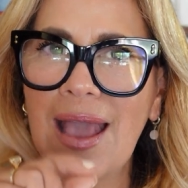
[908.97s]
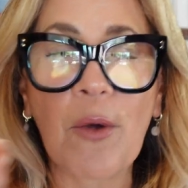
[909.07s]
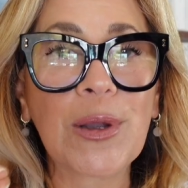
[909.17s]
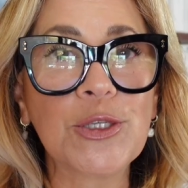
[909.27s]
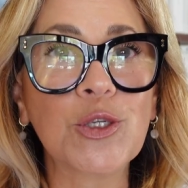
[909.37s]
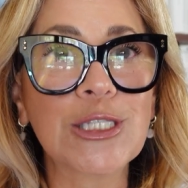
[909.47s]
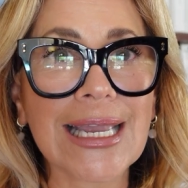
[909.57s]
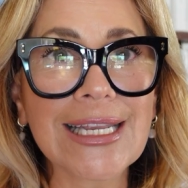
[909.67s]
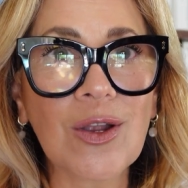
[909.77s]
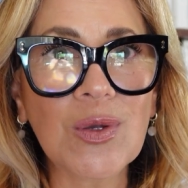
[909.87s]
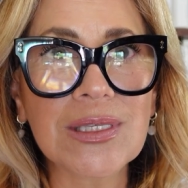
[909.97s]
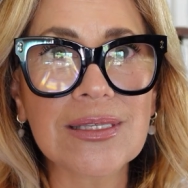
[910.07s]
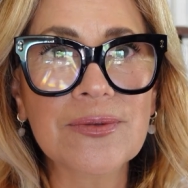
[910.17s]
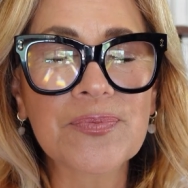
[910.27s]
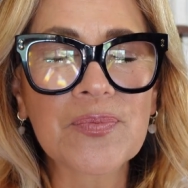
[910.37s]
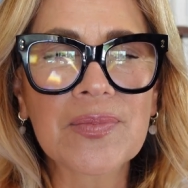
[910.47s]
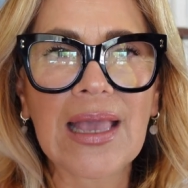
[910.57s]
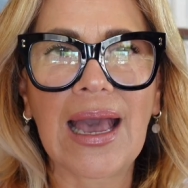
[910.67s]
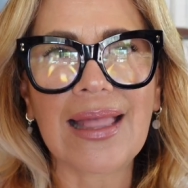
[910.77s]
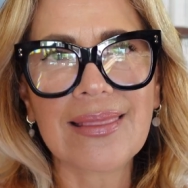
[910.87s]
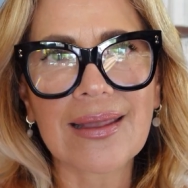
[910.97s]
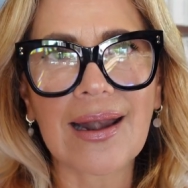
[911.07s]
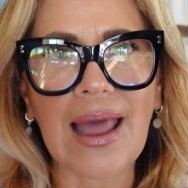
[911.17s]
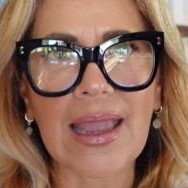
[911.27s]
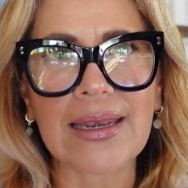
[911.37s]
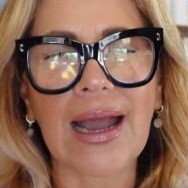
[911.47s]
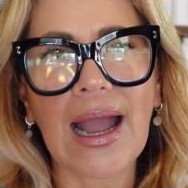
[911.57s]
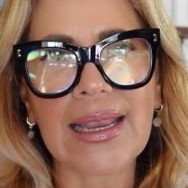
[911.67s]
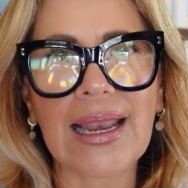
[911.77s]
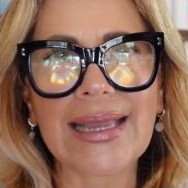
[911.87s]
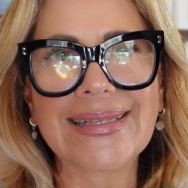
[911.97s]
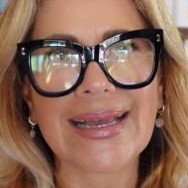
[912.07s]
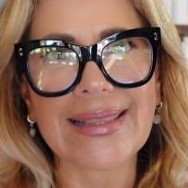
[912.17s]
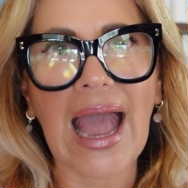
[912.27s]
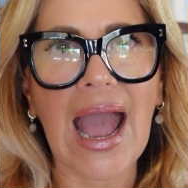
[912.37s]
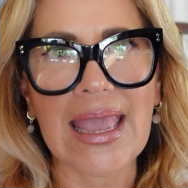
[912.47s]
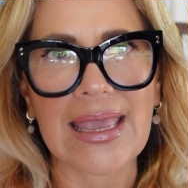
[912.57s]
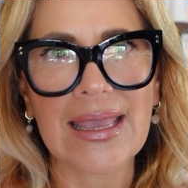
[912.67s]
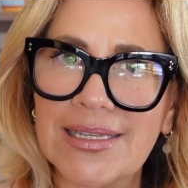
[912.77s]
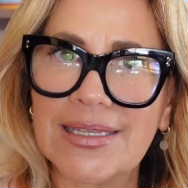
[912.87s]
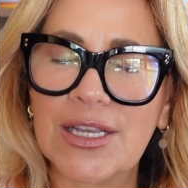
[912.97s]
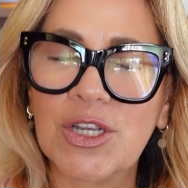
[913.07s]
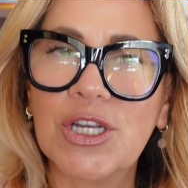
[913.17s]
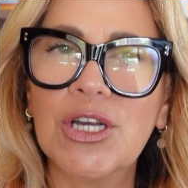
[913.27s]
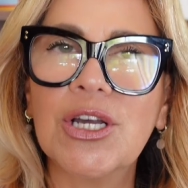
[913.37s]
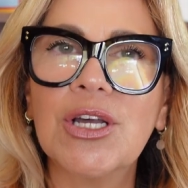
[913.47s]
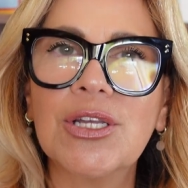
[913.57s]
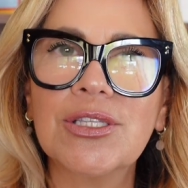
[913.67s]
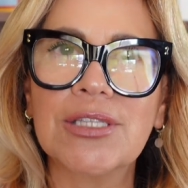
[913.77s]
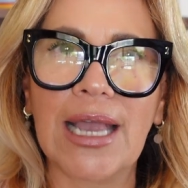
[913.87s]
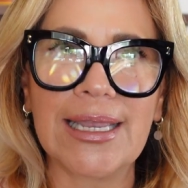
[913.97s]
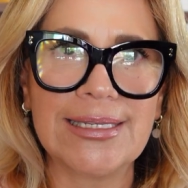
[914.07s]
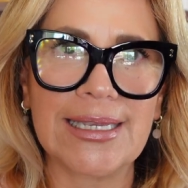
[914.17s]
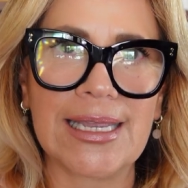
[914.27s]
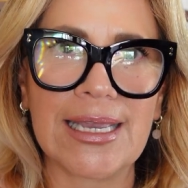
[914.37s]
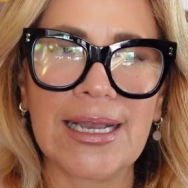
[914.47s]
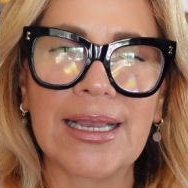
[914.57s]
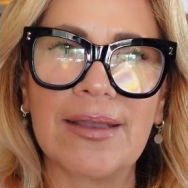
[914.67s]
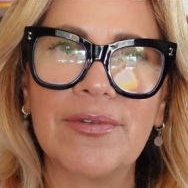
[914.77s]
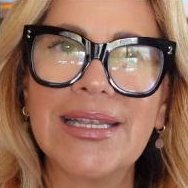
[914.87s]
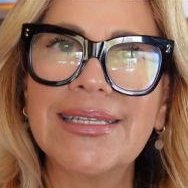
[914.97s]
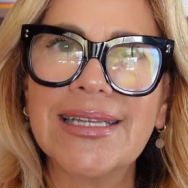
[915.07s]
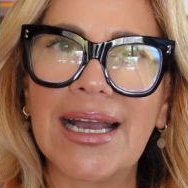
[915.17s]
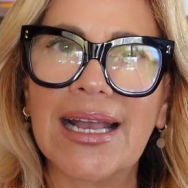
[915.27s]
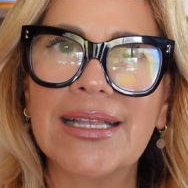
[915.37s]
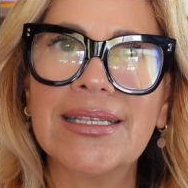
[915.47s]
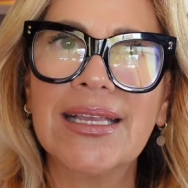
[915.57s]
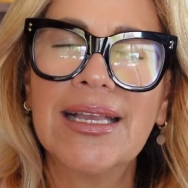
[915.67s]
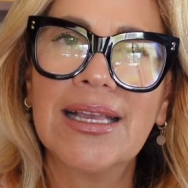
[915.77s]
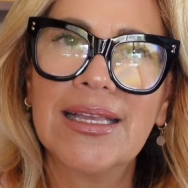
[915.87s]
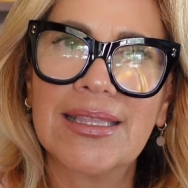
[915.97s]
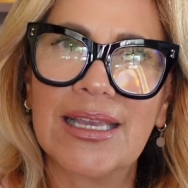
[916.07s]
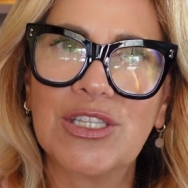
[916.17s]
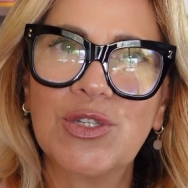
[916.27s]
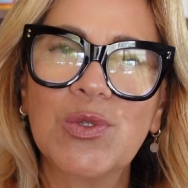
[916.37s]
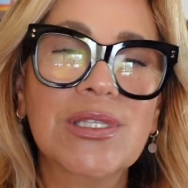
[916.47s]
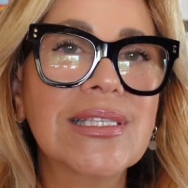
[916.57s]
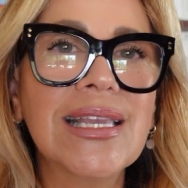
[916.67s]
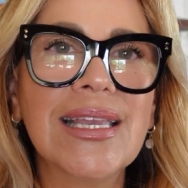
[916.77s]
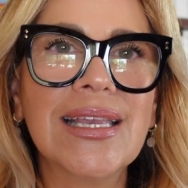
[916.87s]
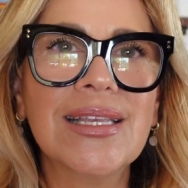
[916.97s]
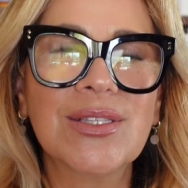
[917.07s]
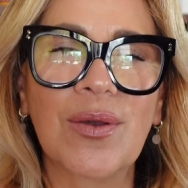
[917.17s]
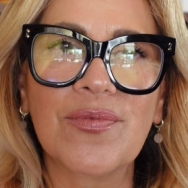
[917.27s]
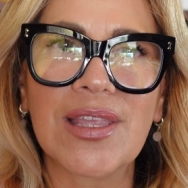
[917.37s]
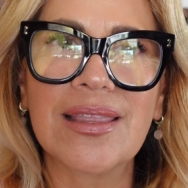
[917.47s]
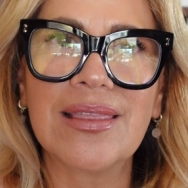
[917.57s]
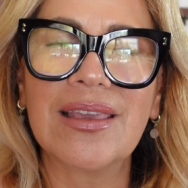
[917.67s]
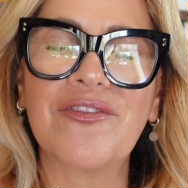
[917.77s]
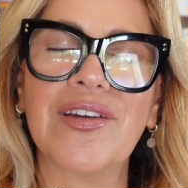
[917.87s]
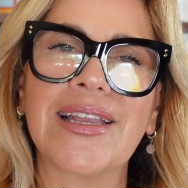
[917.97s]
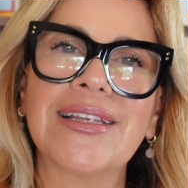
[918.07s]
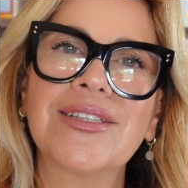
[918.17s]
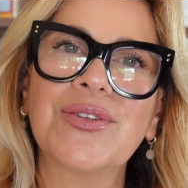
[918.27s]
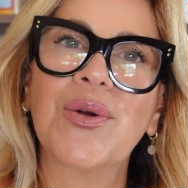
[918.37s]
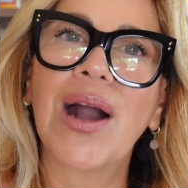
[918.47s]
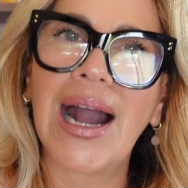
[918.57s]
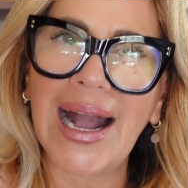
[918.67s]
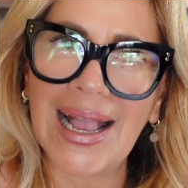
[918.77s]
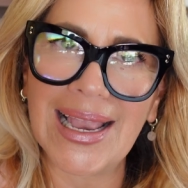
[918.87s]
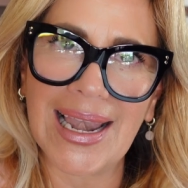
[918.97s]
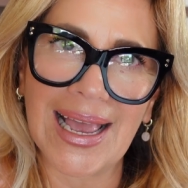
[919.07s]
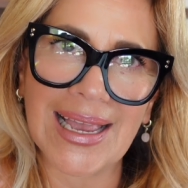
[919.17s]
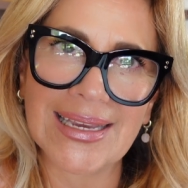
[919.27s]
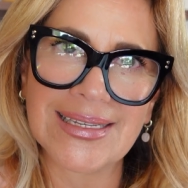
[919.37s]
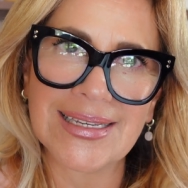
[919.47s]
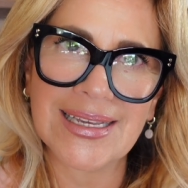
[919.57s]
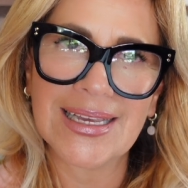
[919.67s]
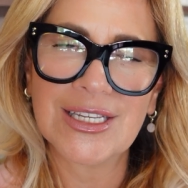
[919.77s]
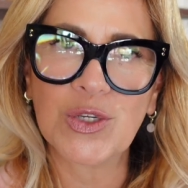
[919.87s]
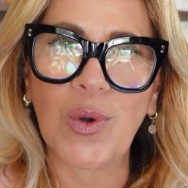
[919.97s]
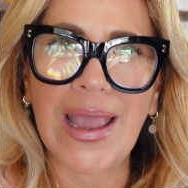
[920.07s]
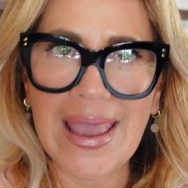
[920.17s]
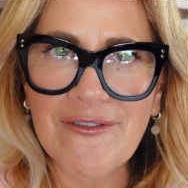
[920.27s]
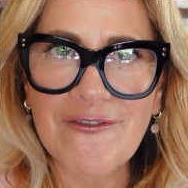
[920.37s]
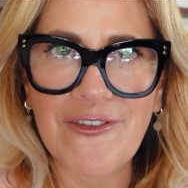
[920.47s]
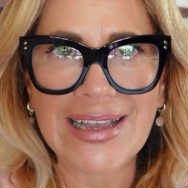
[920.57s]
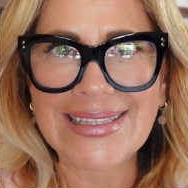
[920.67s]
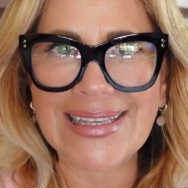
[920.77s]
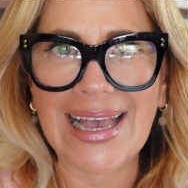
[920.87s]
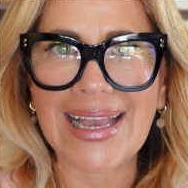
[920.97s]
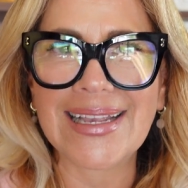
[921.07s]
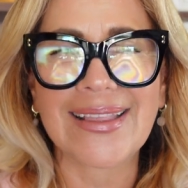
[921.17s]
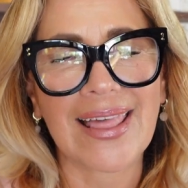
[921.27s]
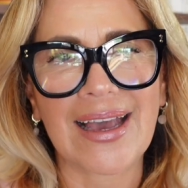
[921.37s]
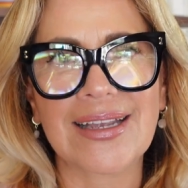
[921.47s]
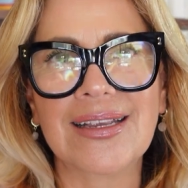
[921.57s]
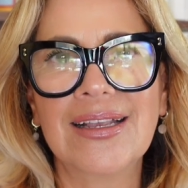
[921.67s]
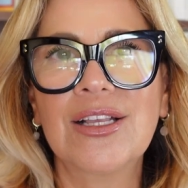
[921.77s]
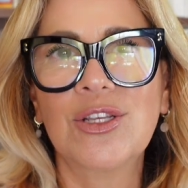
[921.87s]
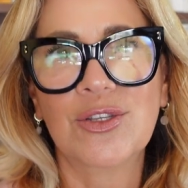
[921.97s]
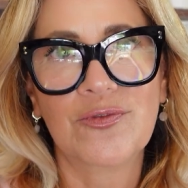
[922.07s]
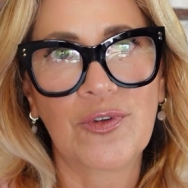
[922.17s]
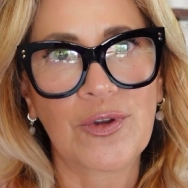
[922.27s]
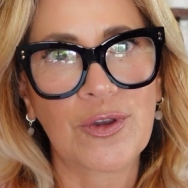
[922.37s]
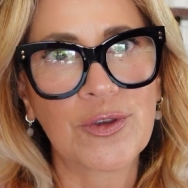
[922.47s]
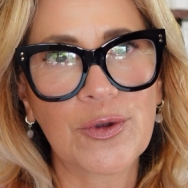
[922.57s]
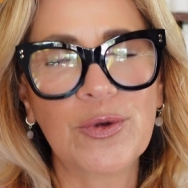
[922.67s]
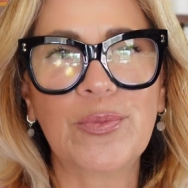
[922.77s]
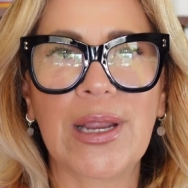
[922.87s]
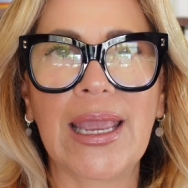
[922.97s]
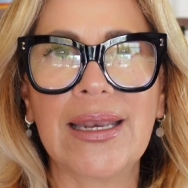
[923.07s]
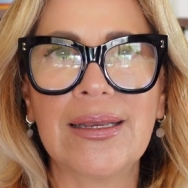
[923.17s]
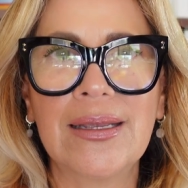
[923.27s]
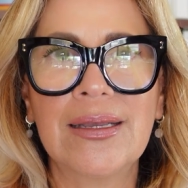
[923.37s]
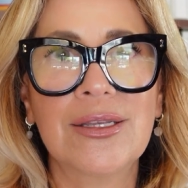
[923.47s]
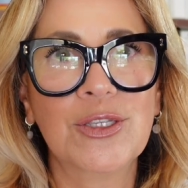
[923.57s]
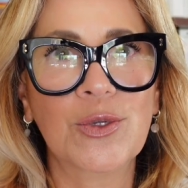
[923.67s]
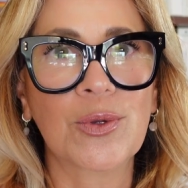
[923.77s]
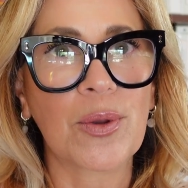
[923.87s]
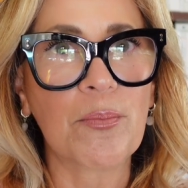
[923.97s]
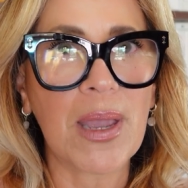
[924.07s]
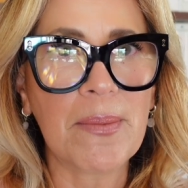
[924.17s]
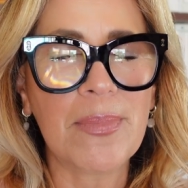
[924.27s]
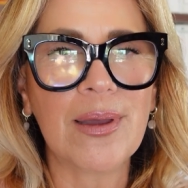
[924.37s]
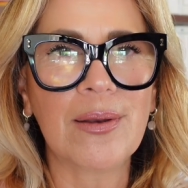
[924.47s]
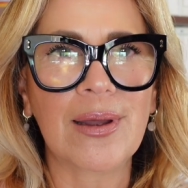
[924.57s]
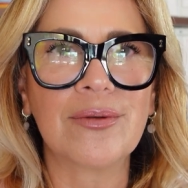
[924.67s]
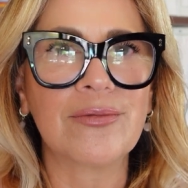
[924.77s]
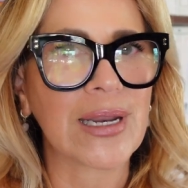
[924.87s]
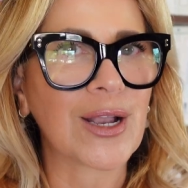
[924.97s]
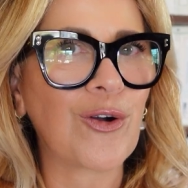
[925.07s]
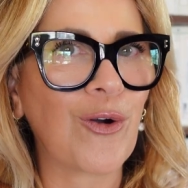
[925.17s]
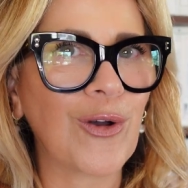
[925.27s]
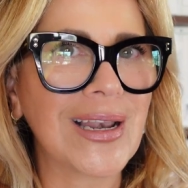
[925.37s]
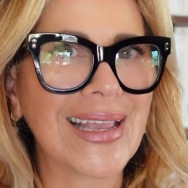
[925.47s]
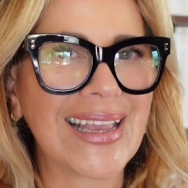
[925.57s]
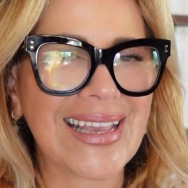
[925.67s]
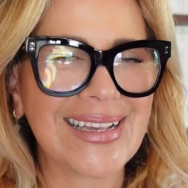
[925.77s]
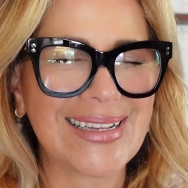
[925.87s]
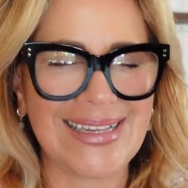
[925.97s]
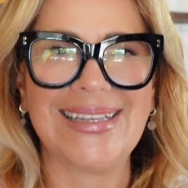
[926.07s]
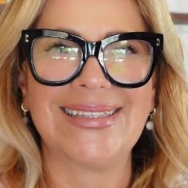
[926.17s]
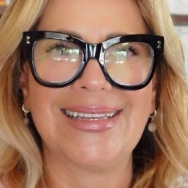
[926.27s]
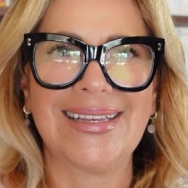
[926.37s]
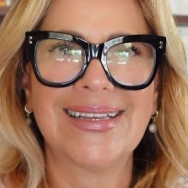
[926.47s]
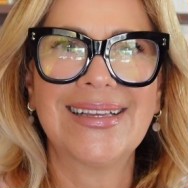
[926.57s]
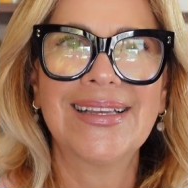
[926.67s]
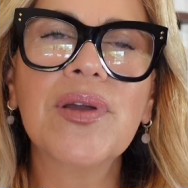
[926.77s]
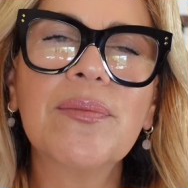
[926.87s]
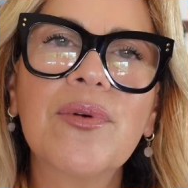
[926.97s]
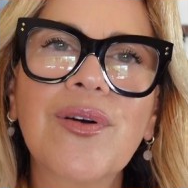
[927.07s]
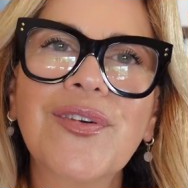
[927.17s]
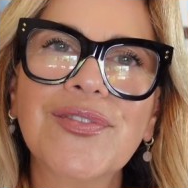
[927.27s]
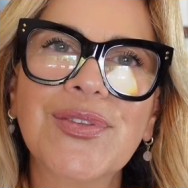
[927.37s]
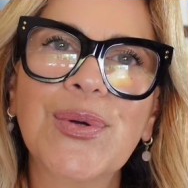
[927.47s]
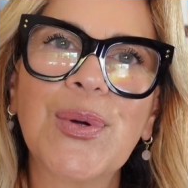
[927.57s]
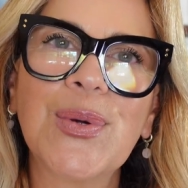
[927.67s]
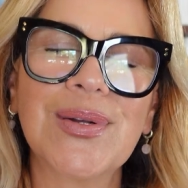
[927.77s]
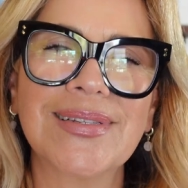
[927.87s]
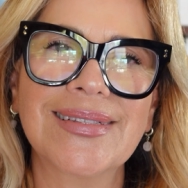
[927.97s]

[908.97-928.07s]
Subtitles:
And when you take notes, underline, highlight that I. It's a good idea every time that you see something different to highlight, to emphasize that for your brain to remember and recall easy. We move to